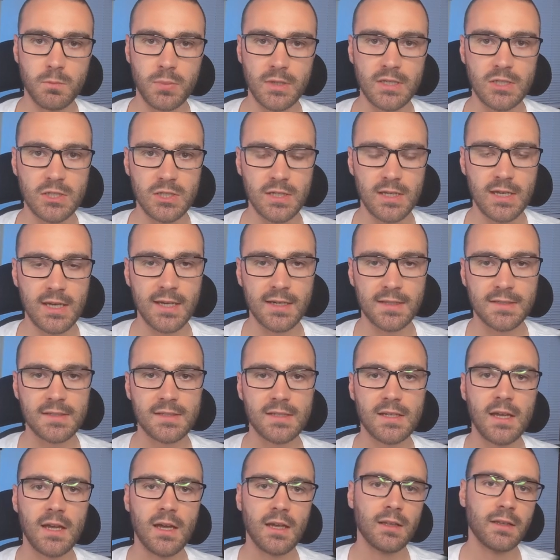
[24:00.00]

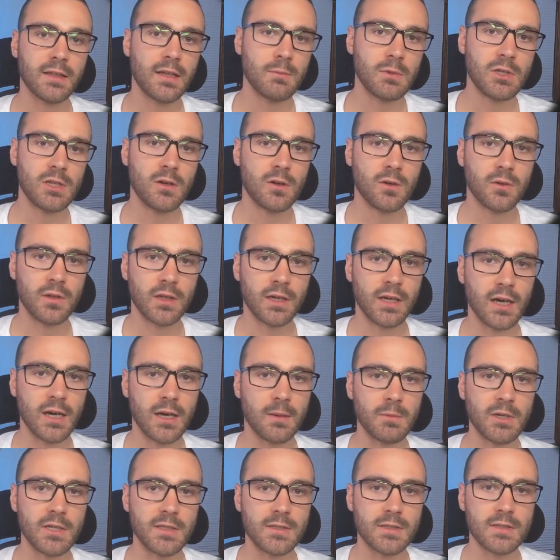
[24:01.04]
PGX, let me know in the
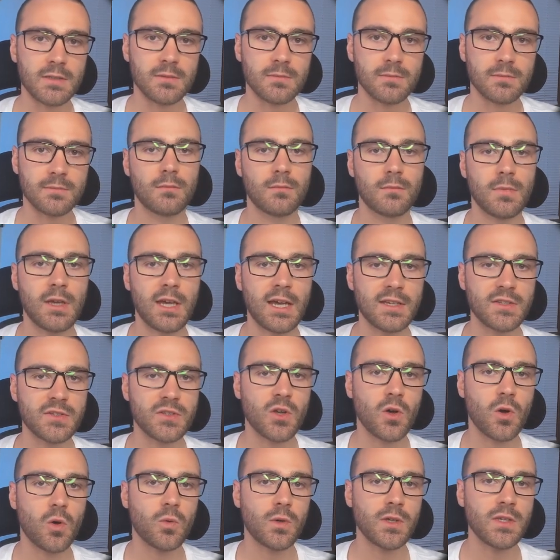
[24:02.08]
comments. As
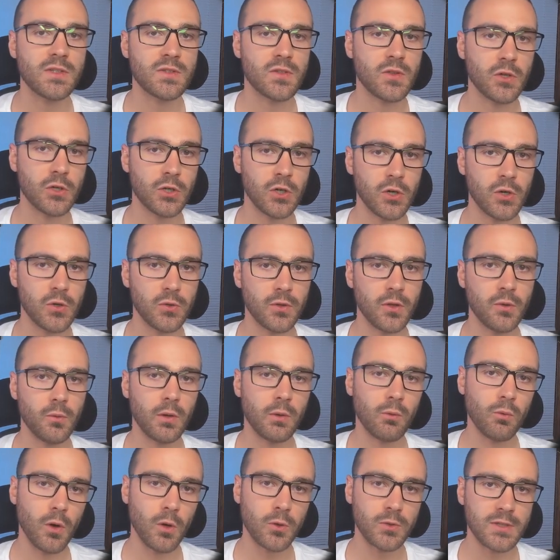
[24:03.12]
always, the code that
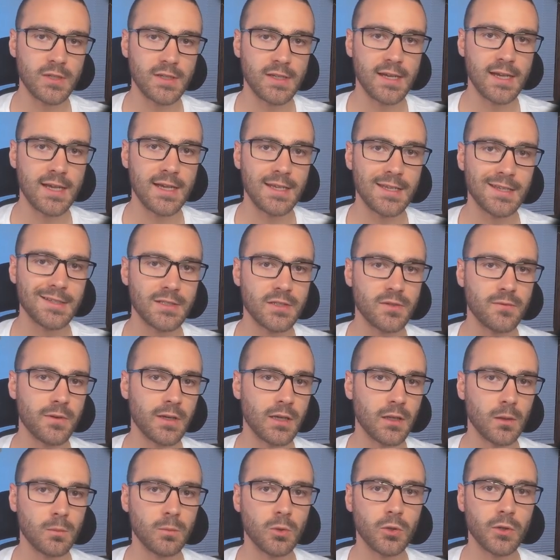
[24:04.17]
we wrote today is
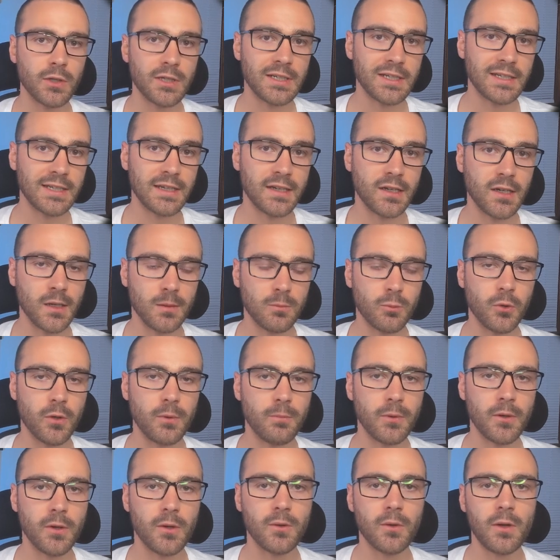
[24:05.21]
available in a GitHub
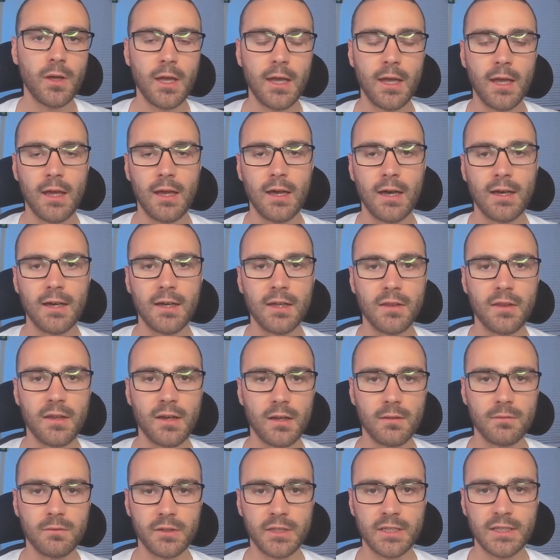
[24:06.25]
repo that
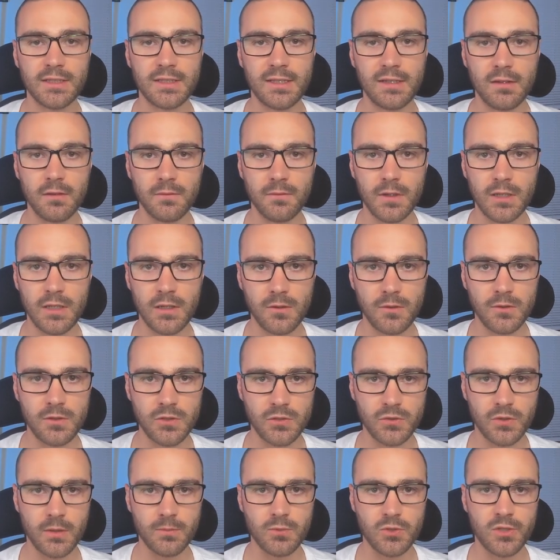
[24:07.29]
I've linked in the video
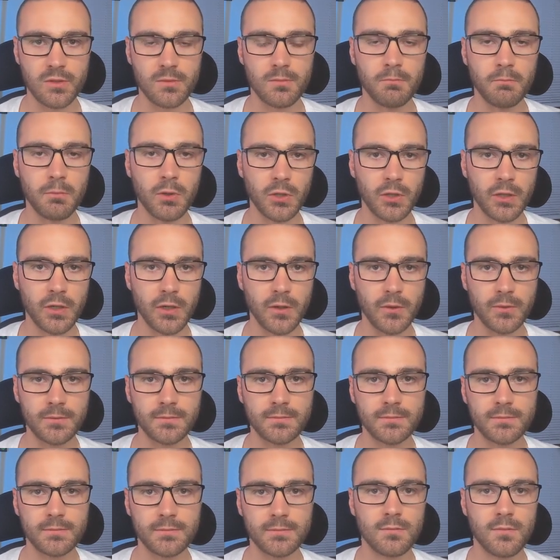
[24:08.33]
description below.
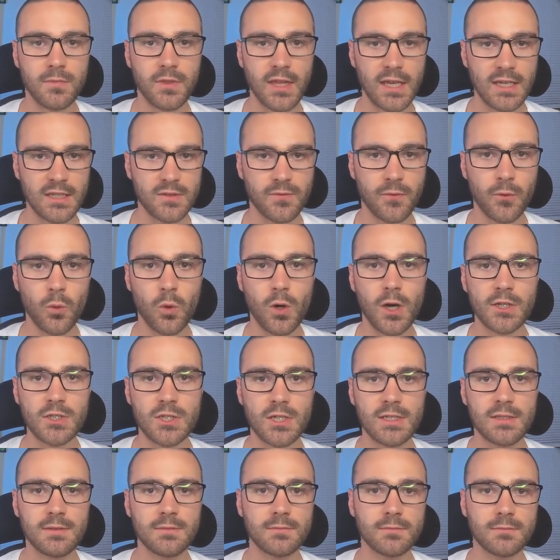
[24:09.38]
Thanks for
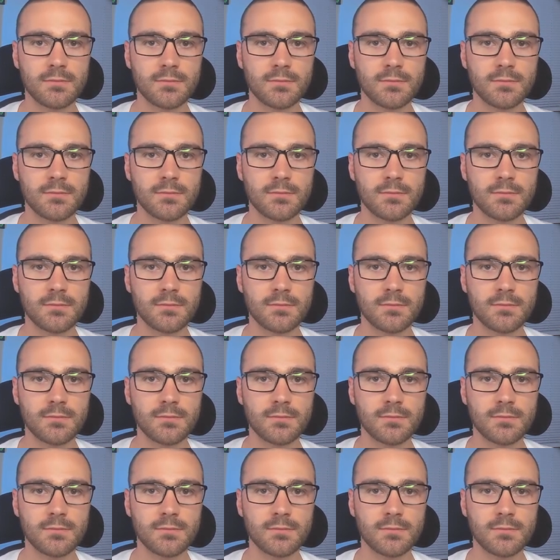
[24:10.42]
watching.